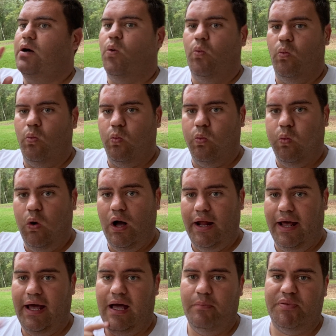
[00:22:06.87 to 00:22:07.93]
What
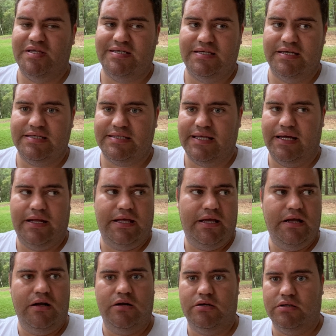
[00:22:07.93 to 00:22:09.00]
happens is that
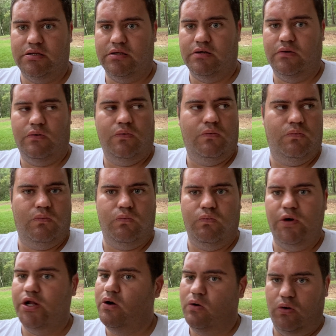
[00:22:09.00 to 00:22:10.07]
here
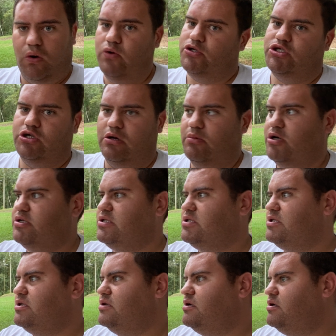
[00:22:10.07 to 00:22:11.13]
we don't go to
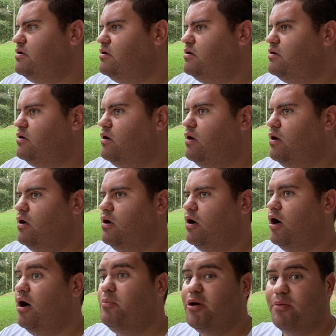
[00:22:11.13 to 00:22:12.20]
Starbucks.
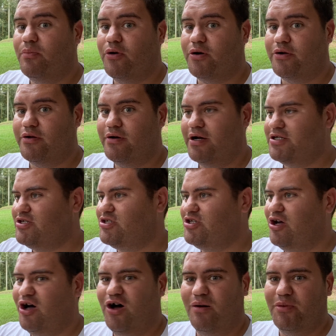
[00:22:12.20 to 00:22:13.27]
Hummingbird, which is a
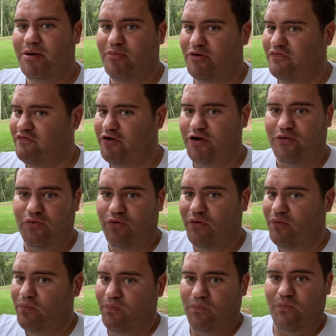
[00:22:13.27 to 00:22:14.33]
hummingbird, very cool,
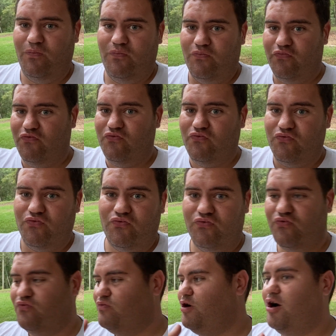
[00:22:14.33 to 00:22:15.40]

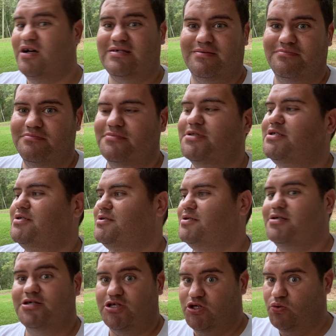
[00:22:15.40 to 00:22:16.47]
awesome.
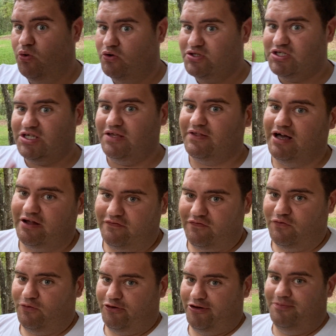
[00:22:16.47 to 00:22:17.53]
You won't see that in
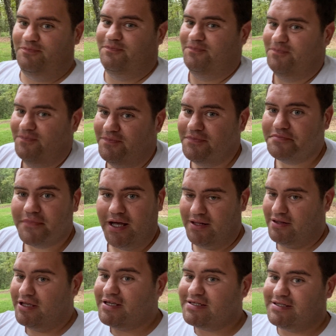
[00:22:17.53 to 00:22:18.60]
Florida, at
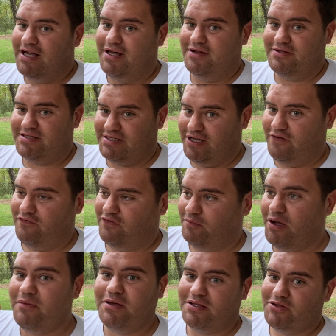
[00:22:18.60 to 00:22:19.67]
least not in South
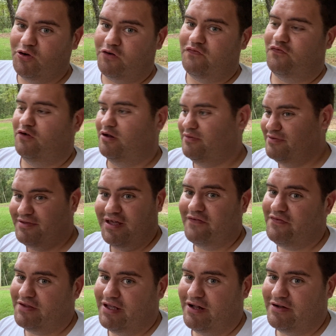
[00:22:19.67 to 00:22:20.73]
Florida. Maybe in North Florida,
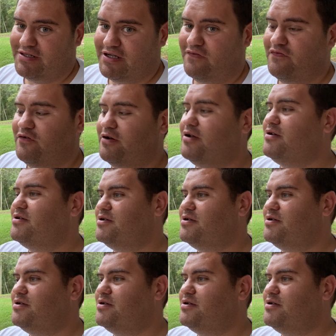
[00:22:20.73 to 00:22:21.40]
definitely not in South Florida.